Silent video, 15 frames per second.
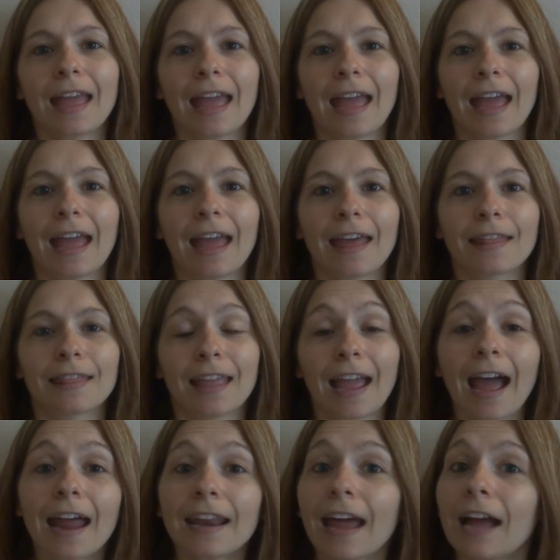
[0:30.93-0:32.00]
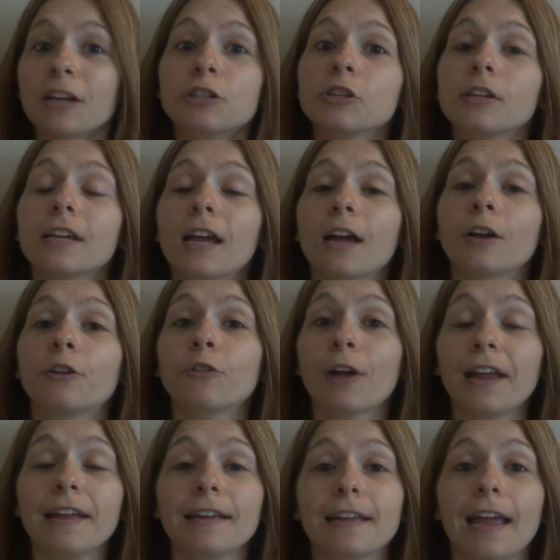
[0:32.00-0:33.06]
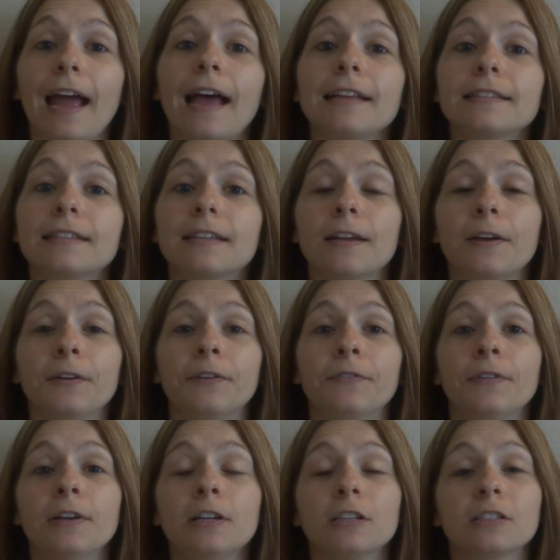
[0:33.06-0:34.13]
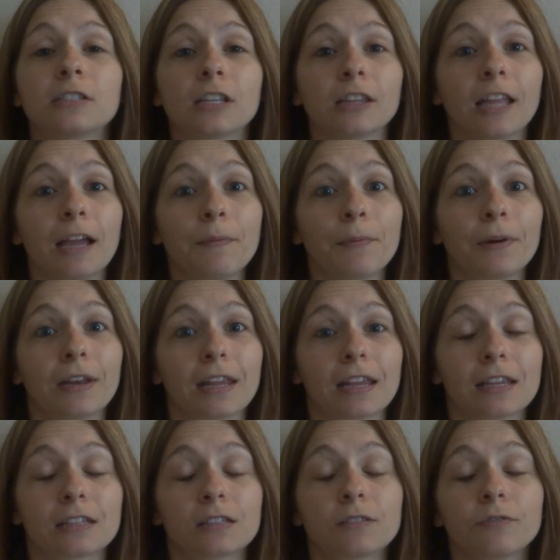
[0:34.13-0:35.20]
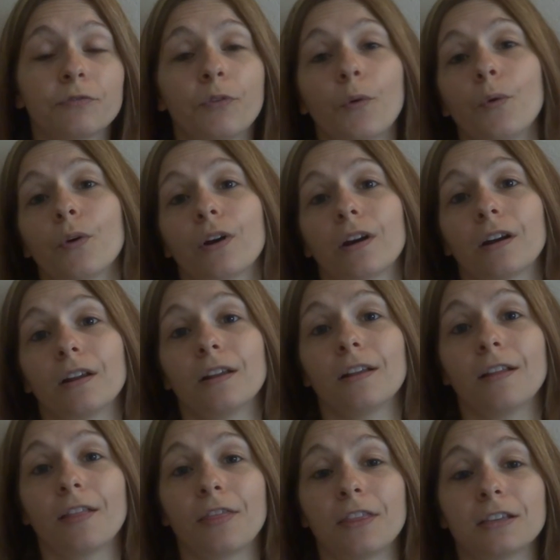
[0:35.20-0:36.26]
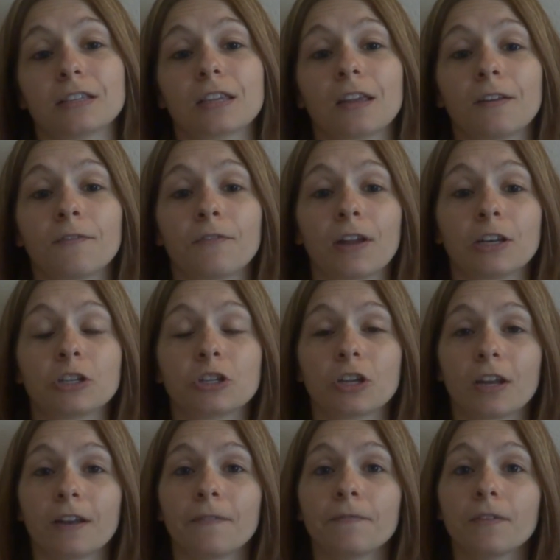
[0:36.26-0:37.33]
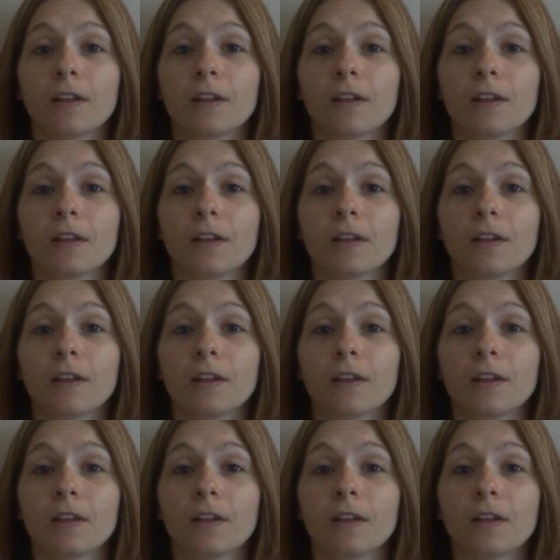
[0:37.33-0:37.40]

And they had actually a great cast of celebrities for this convention.